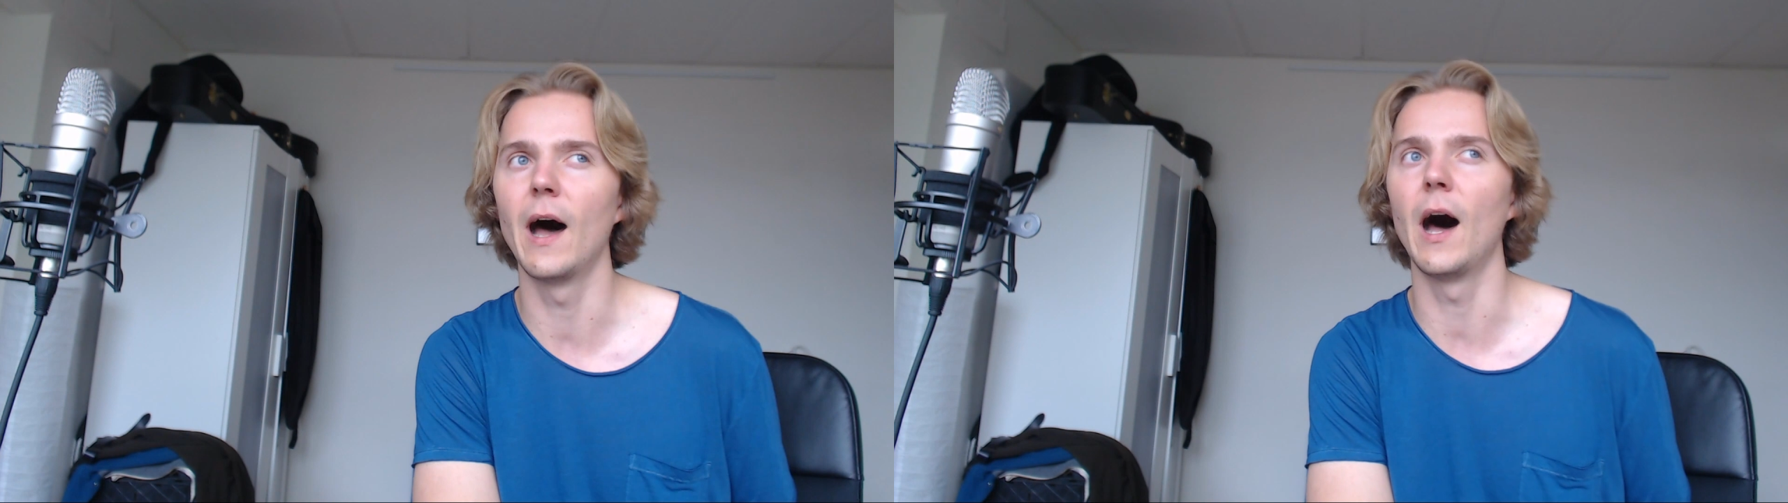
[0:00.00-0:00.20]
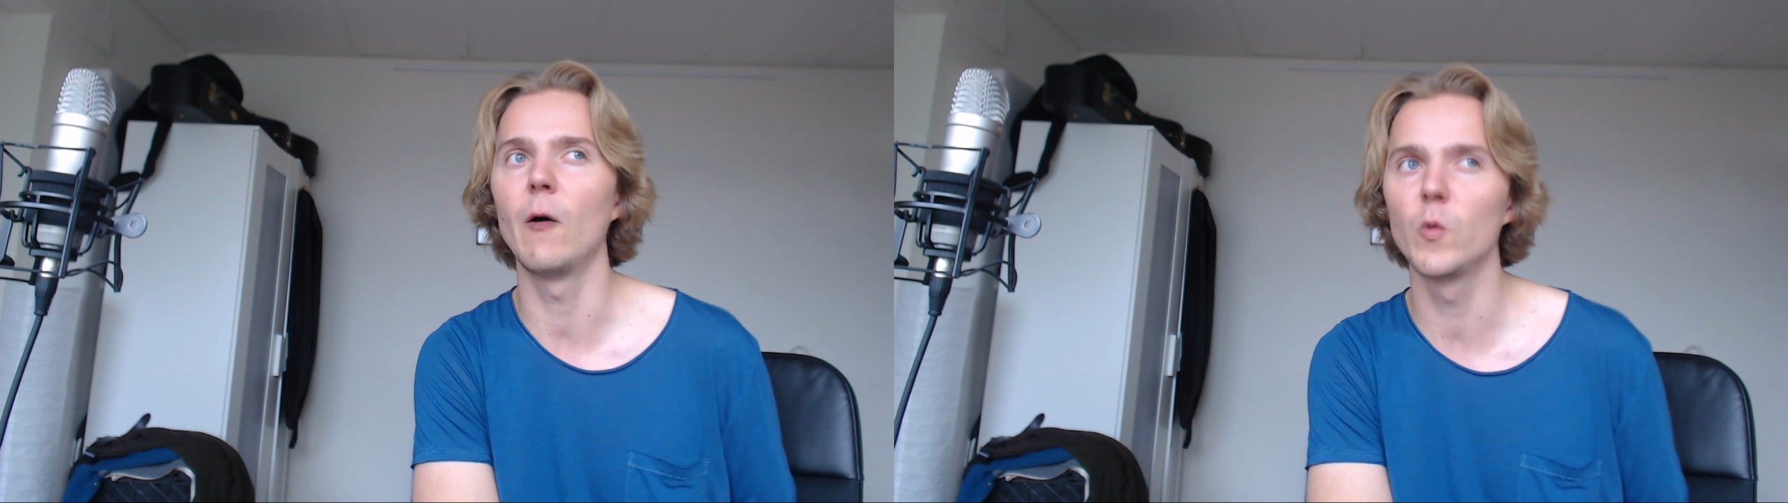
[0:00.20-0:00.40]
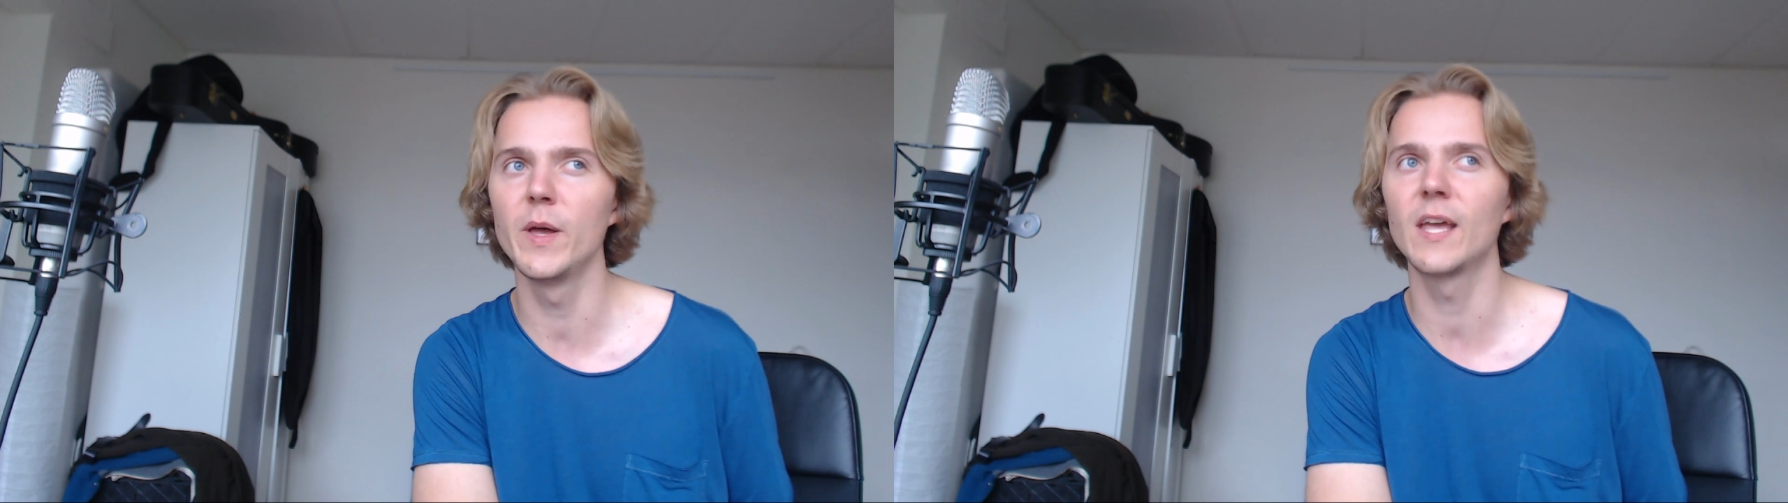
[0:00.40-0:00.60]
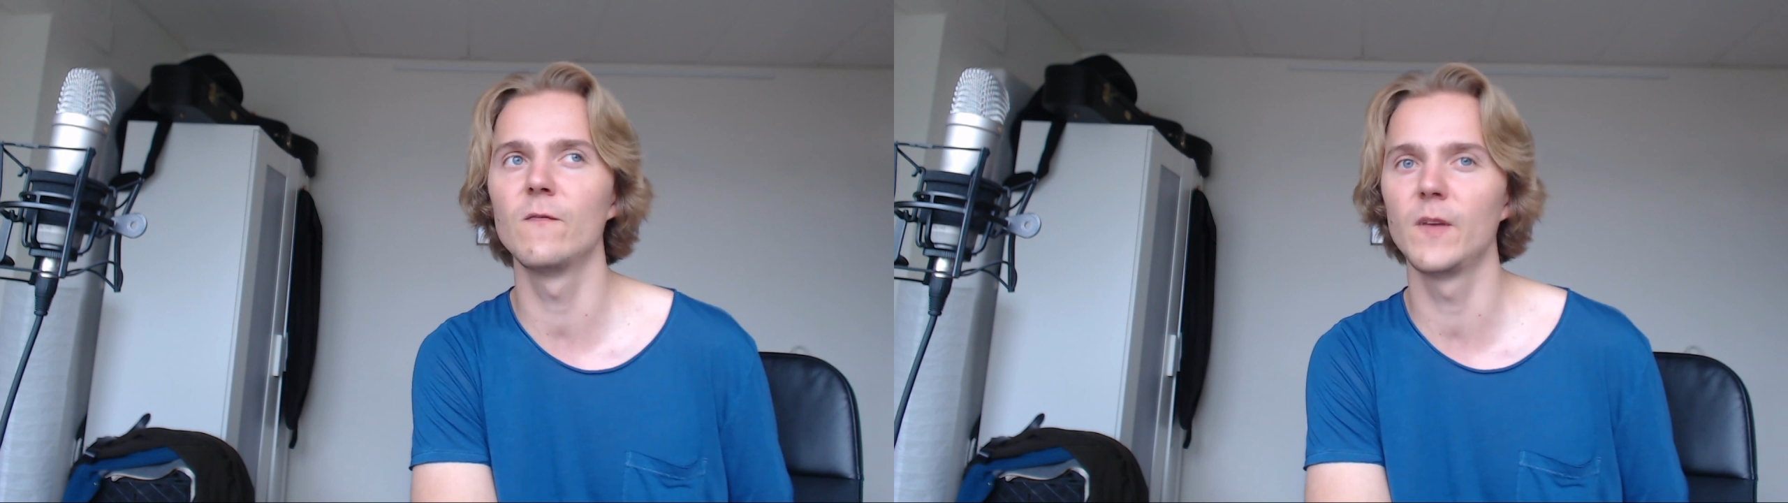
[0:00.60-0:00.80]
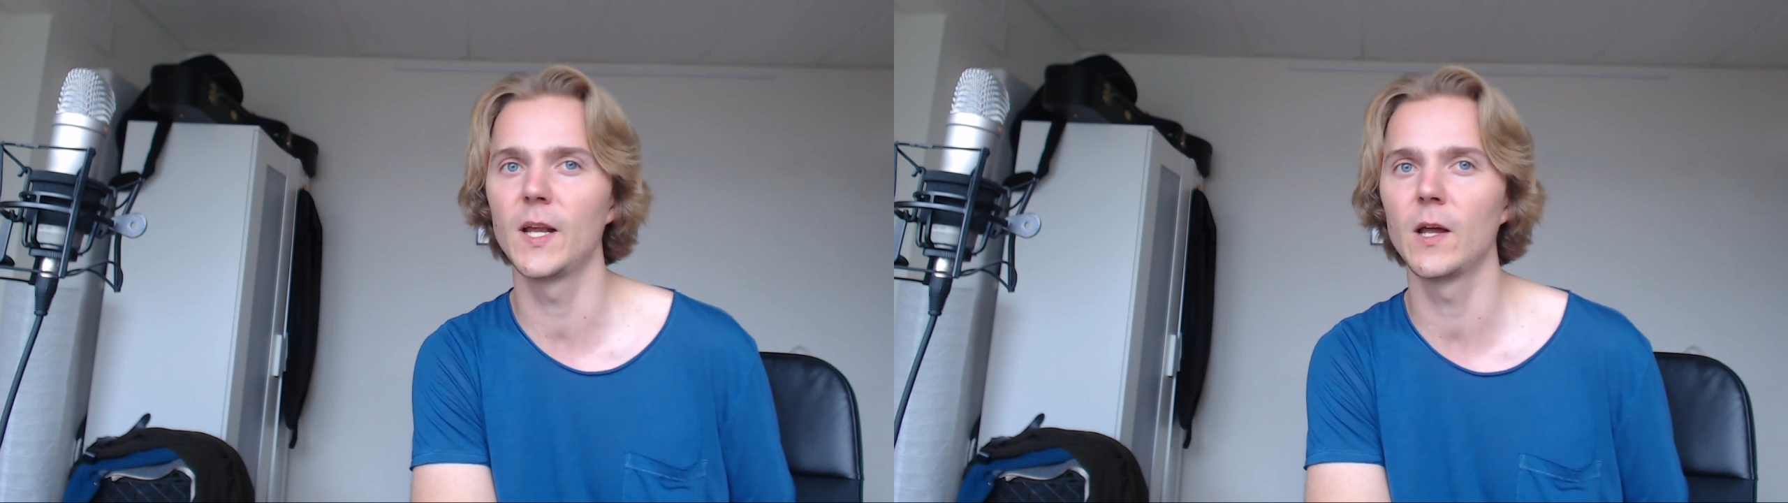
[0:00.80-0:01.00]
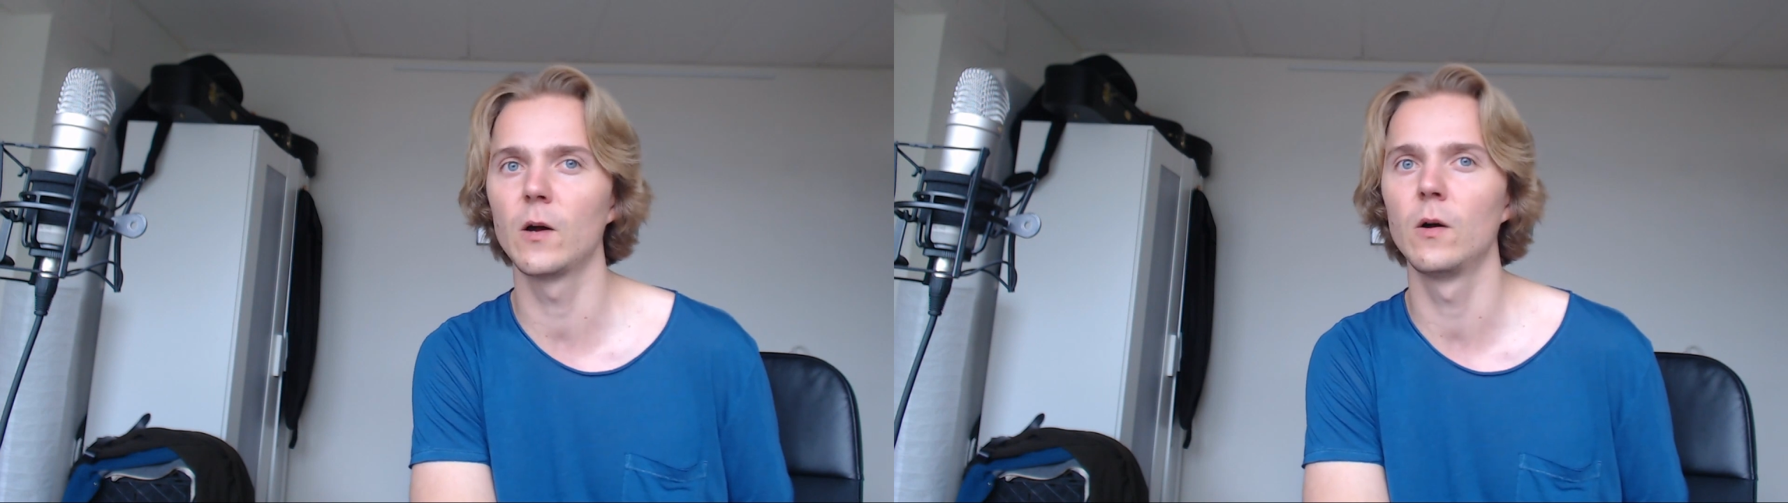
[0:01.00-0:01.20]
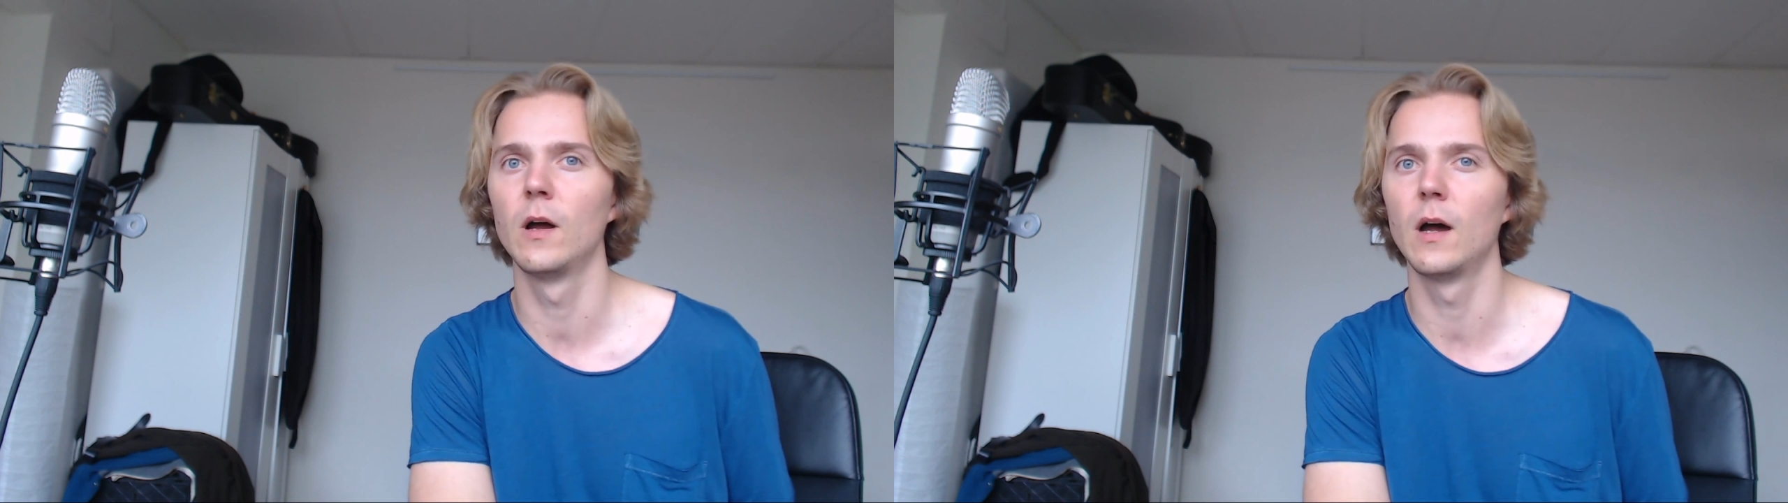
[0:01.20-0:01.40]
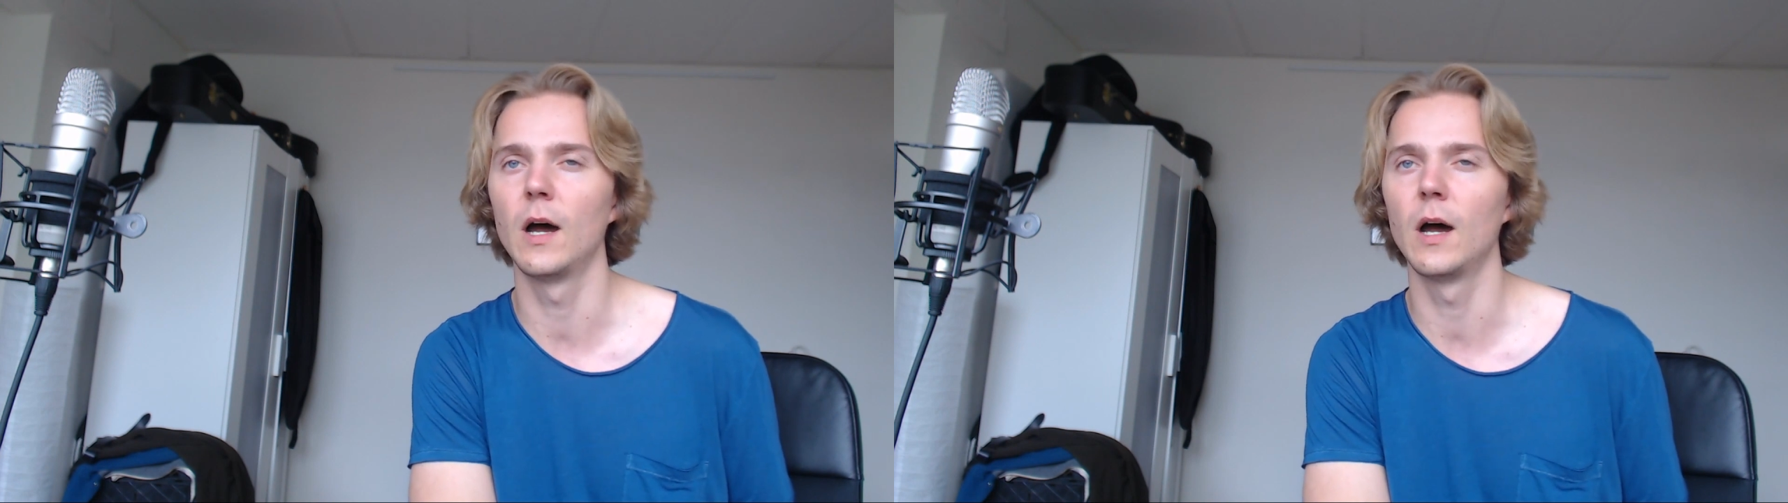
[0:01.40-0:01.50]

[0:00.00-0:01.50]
I will make a video.